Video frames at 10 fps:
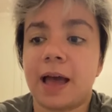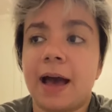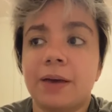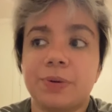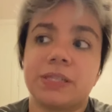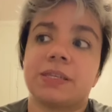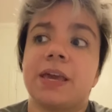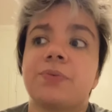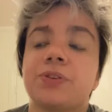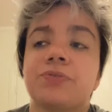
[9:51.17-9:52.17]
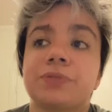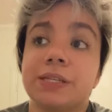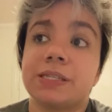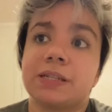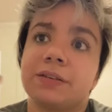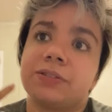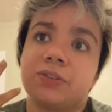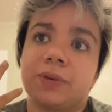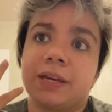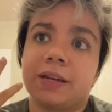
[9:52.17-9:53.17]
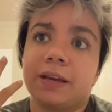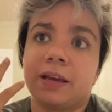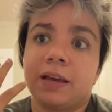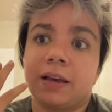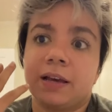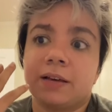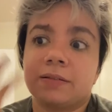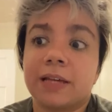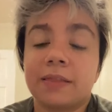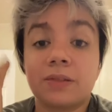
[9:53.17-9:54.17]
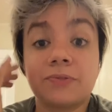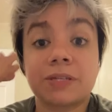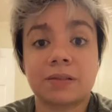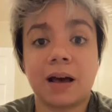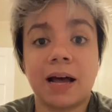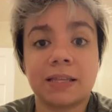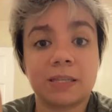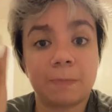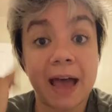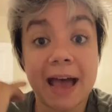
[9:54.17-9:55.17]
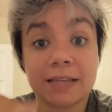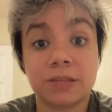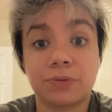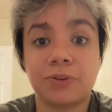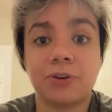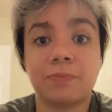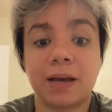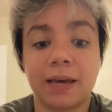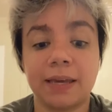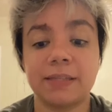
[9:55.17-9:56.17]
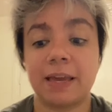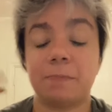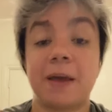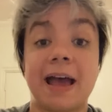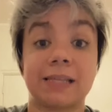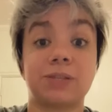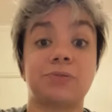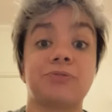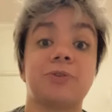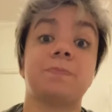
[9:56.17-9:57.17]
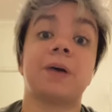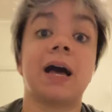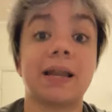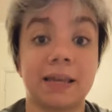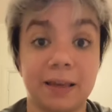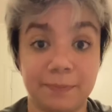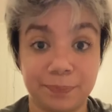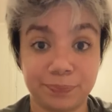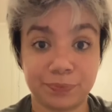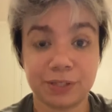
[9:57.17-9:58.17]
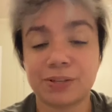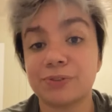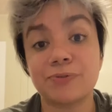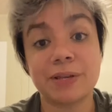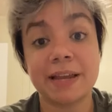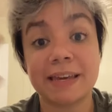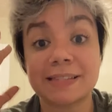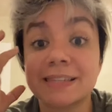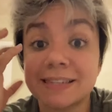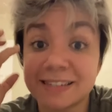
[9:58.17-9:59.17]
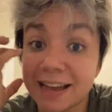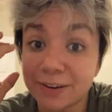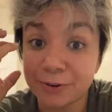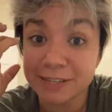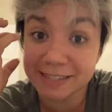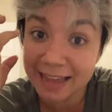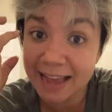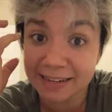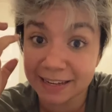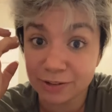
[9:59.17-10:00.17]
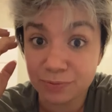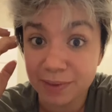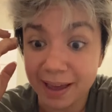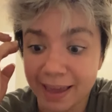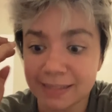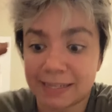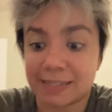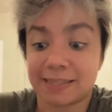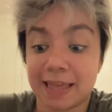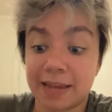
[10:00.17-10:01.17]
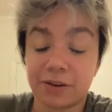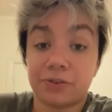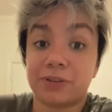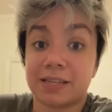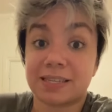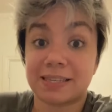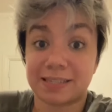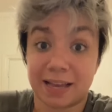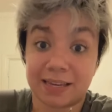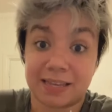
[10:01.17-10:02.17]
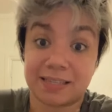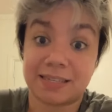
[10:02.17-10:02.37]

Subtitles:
I would say when you're listening to it, let those thoughts pass through your mind and pass through your body. So don't let it get stuck or stagnant in your mind, because then it'll get stuck and